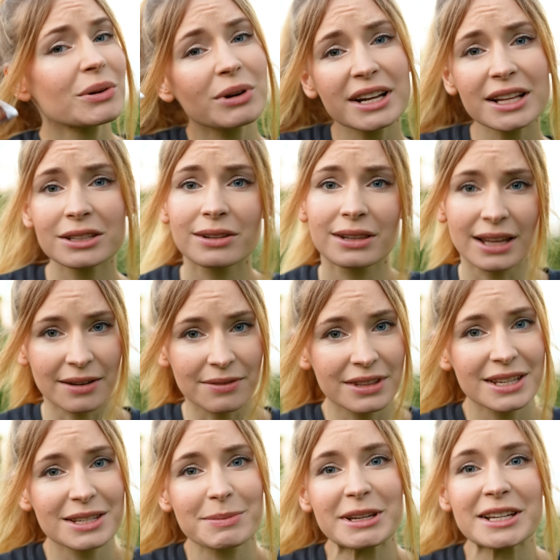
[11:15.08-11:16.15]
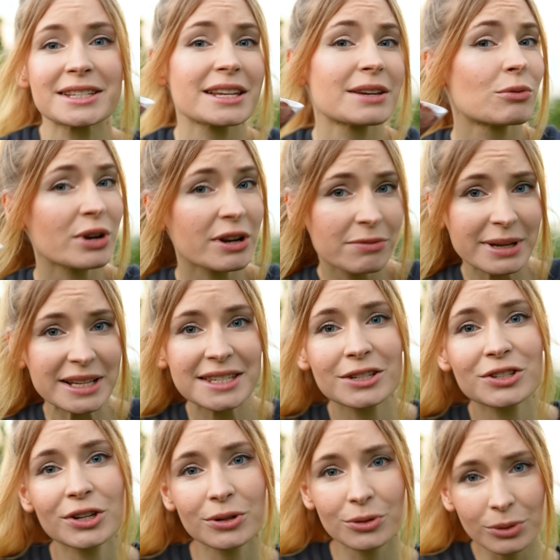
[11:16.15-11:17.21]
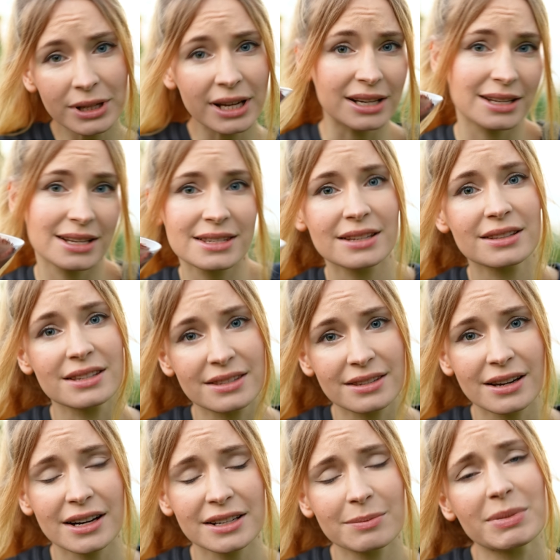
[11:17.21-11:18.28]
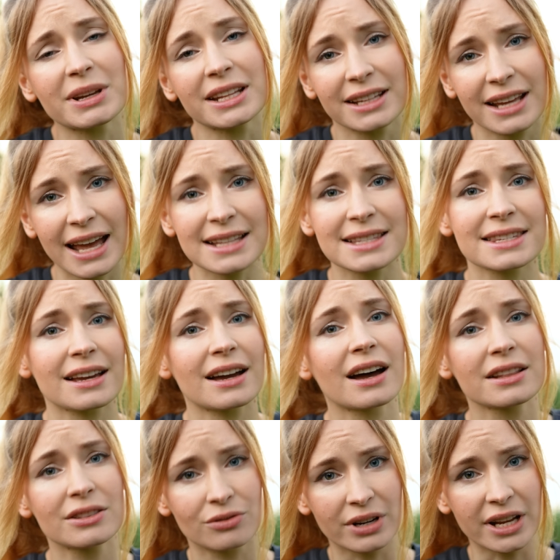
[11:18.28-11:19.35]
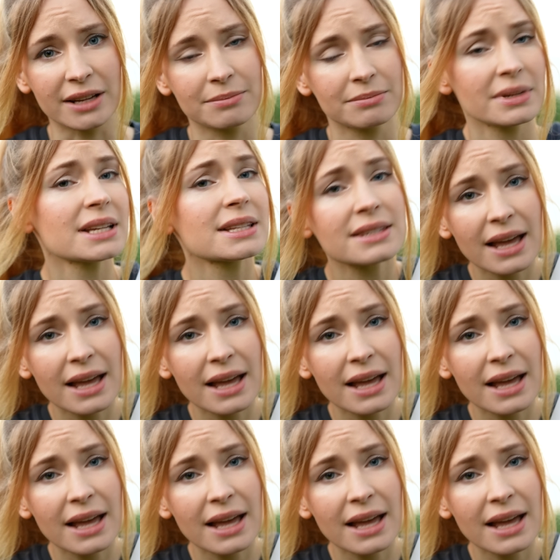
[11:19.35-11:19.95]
wanted to love this because it would have been such a cool and easy dessert, but it gets a 3. It's